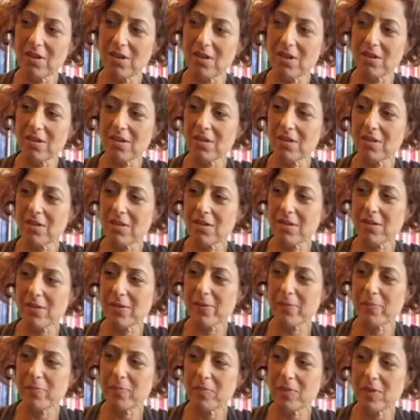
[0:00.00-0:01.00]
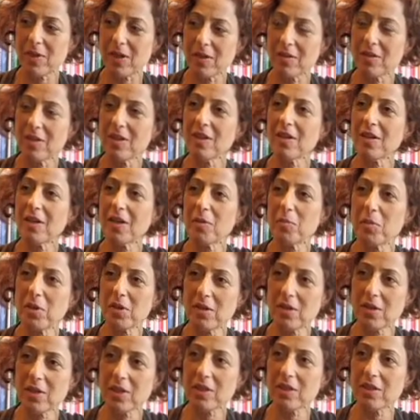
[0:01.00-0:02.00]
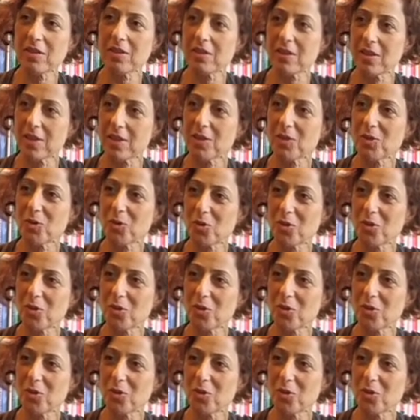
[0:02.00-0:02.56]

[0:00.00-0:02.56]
and I think I'm an architect,